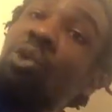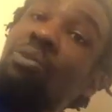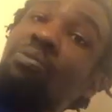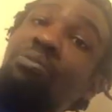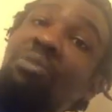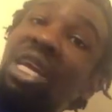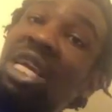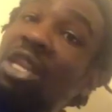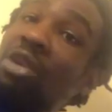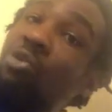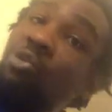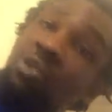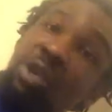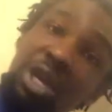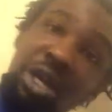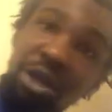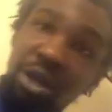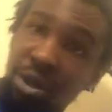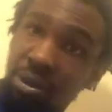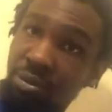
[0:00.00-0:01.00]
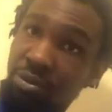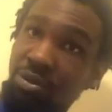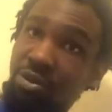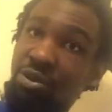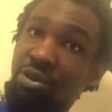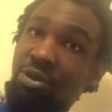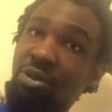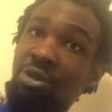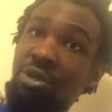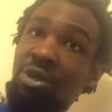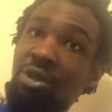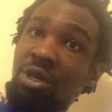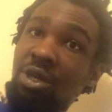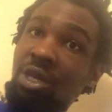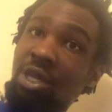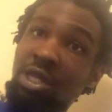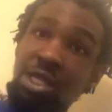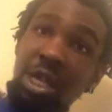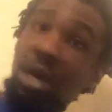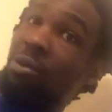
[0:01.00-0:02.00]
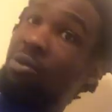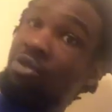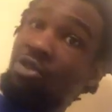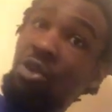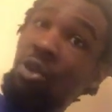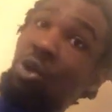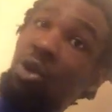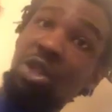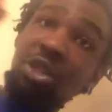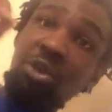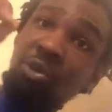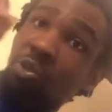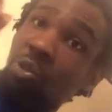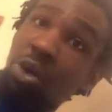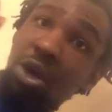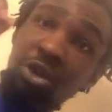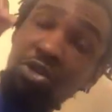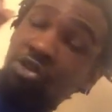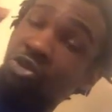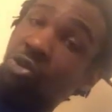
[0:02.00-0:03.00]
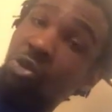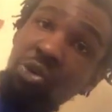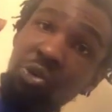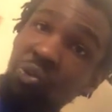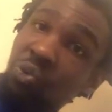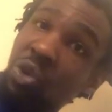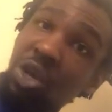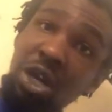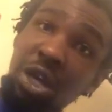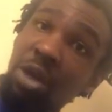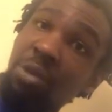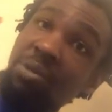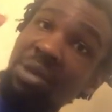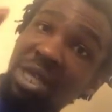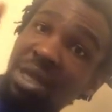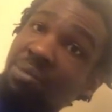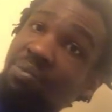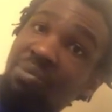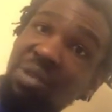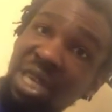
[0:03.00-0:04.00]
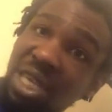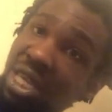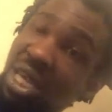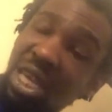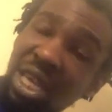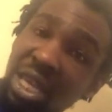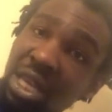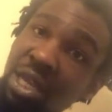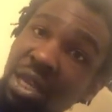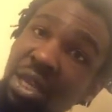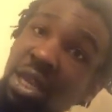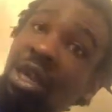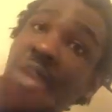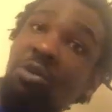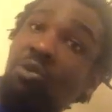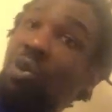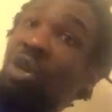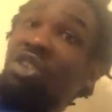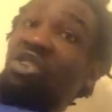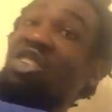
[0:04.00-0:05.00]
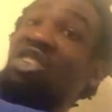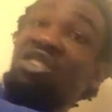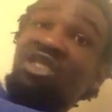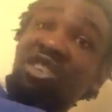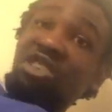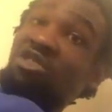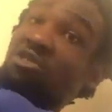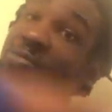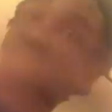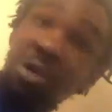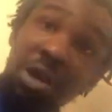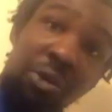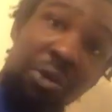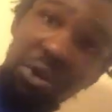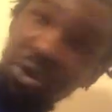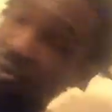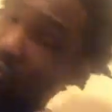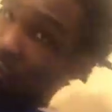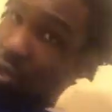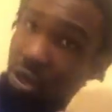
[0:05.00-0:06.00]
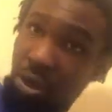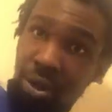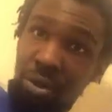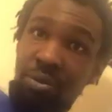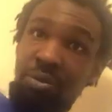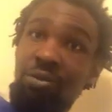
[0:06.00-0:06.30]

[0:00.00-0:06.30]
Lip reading: with many realms. There was only one true realm in the beginning, which is the spirit realm.